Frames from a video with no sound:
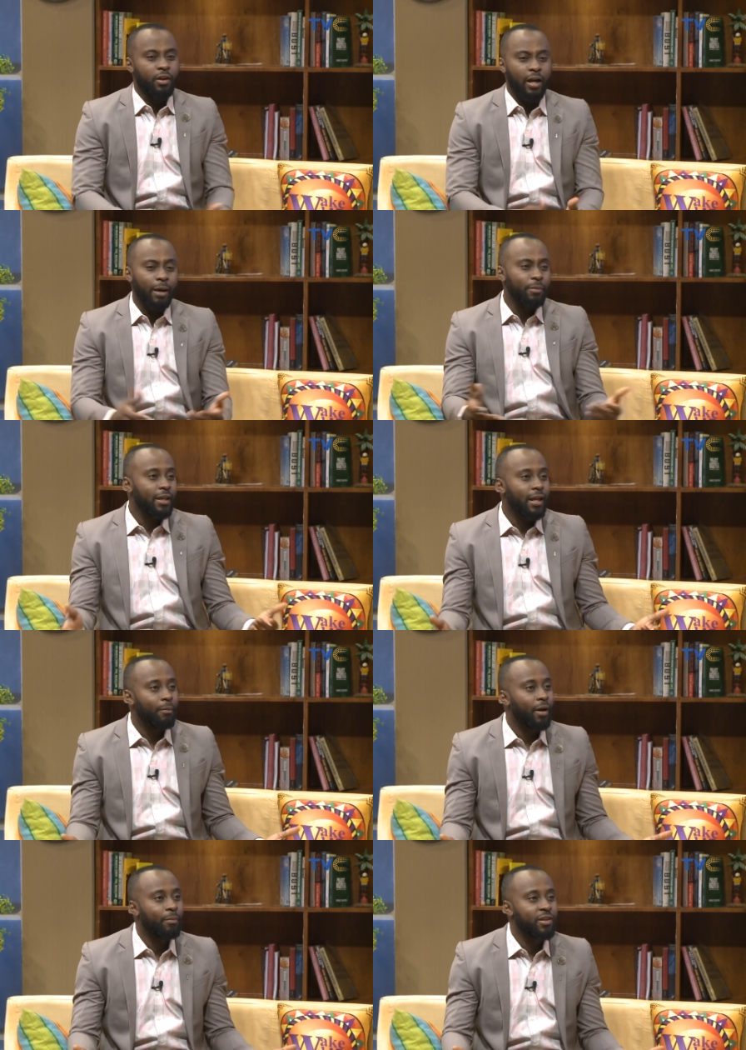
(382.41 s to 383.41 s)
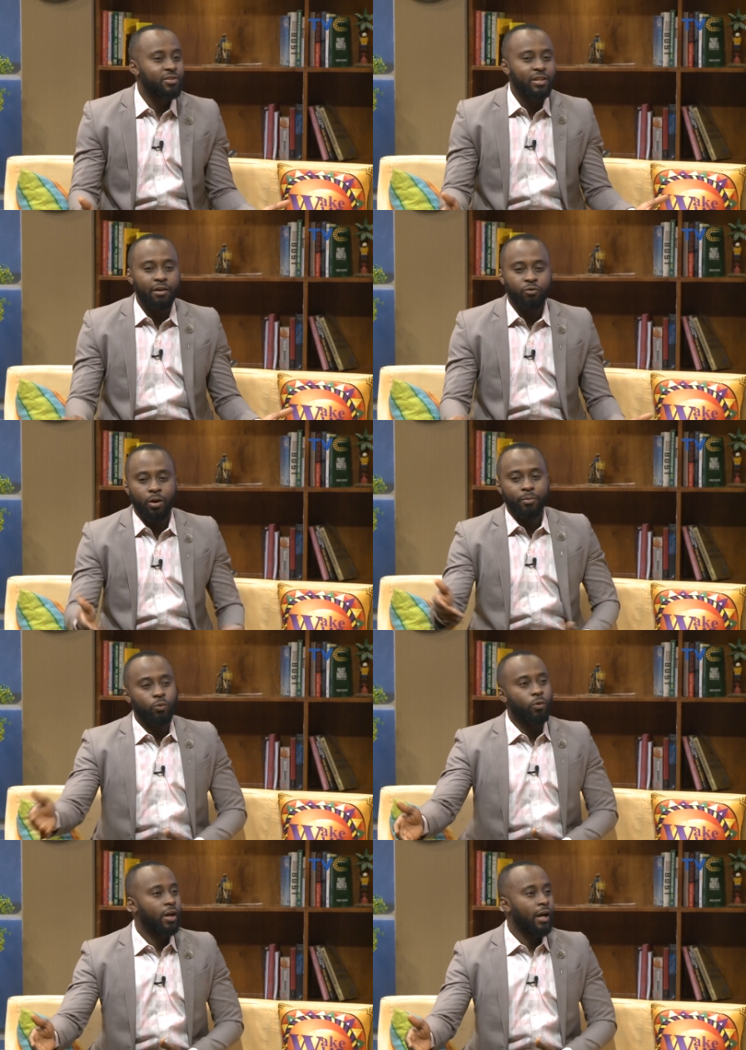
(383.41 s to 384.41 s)
Uh, I'm a, I'm, I'm a staff or I'm a
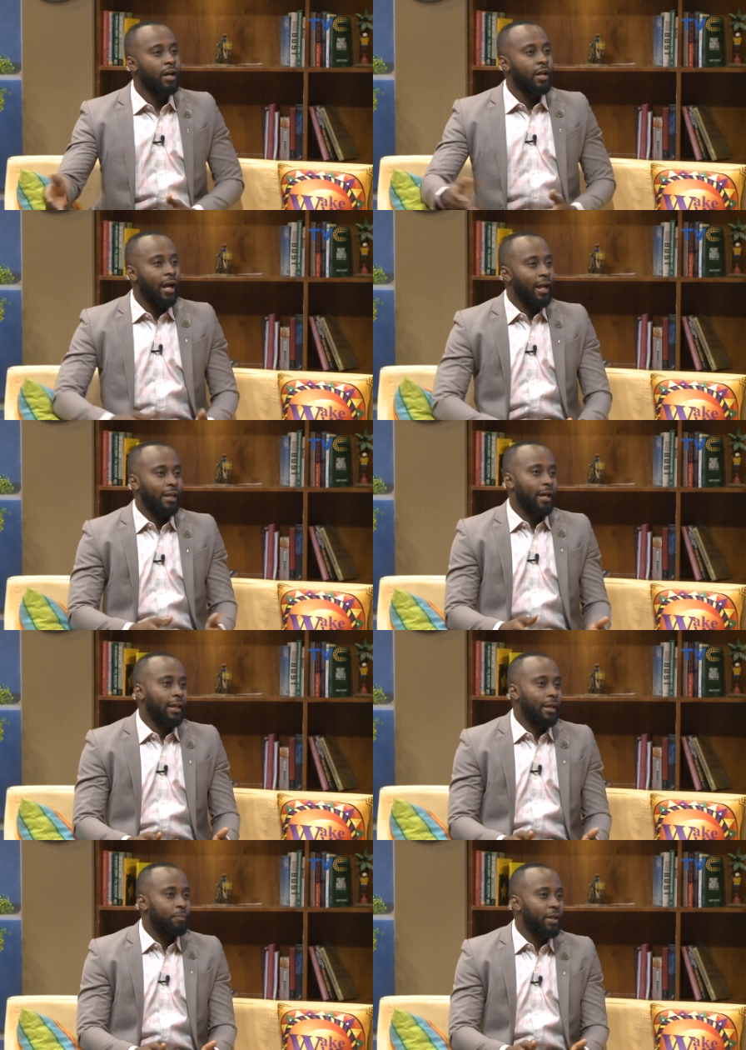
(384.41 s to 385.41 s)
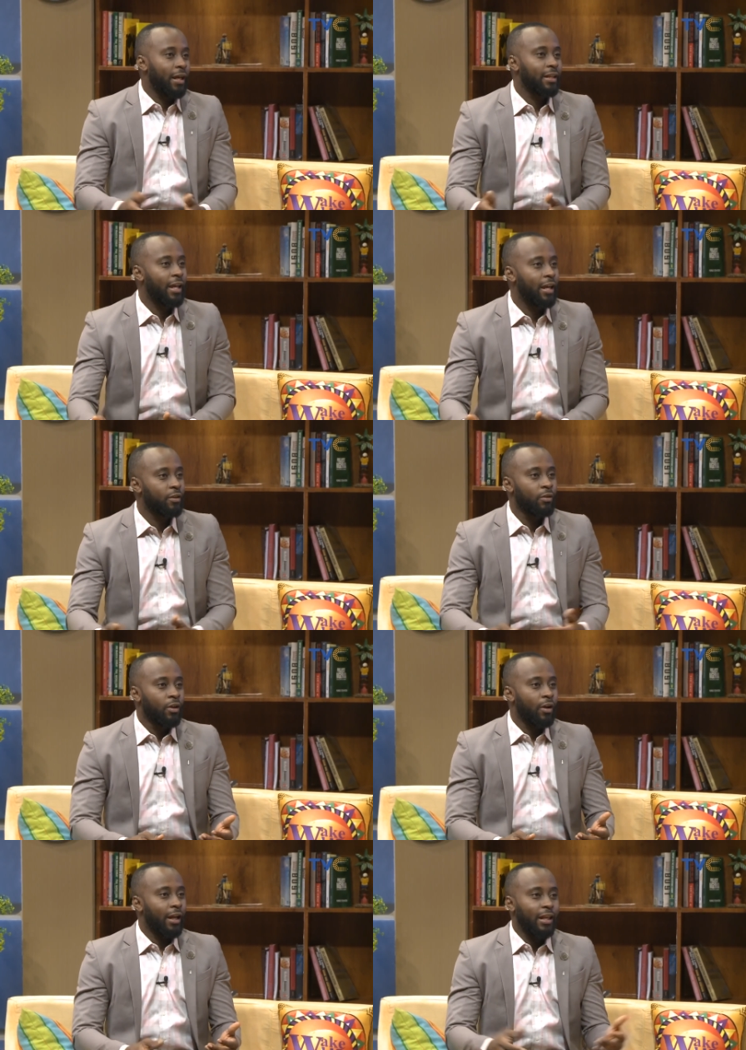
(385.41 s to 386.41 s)
worker. Mm. I get, I get paid at the end,
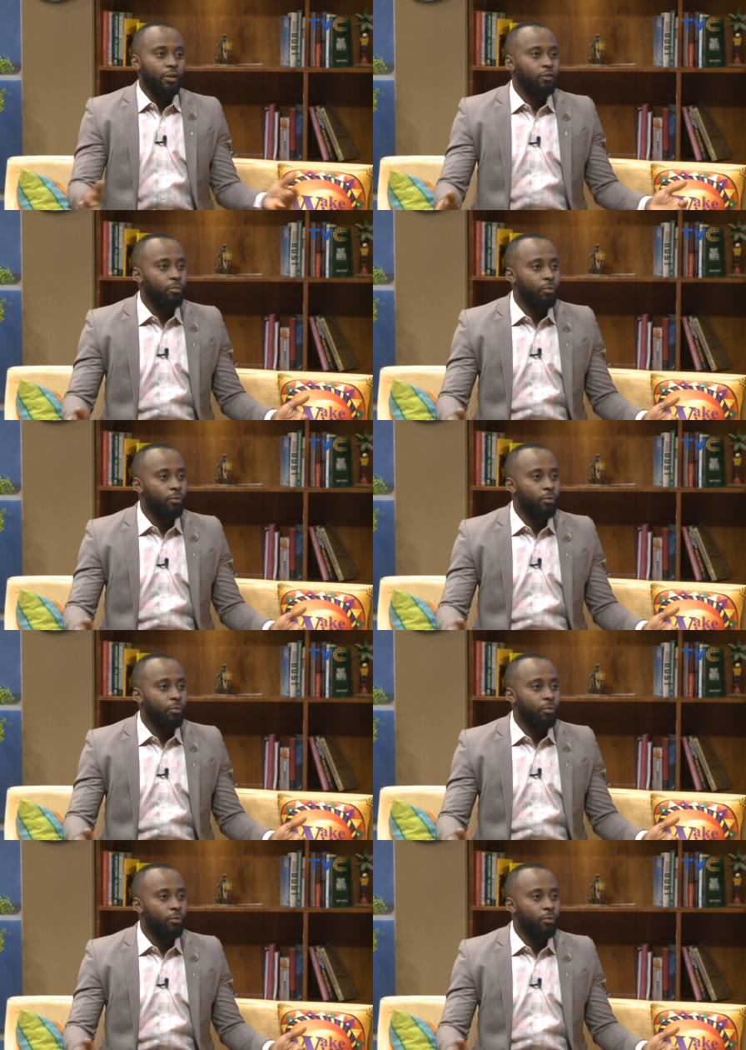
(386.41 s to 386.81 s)
at the end of the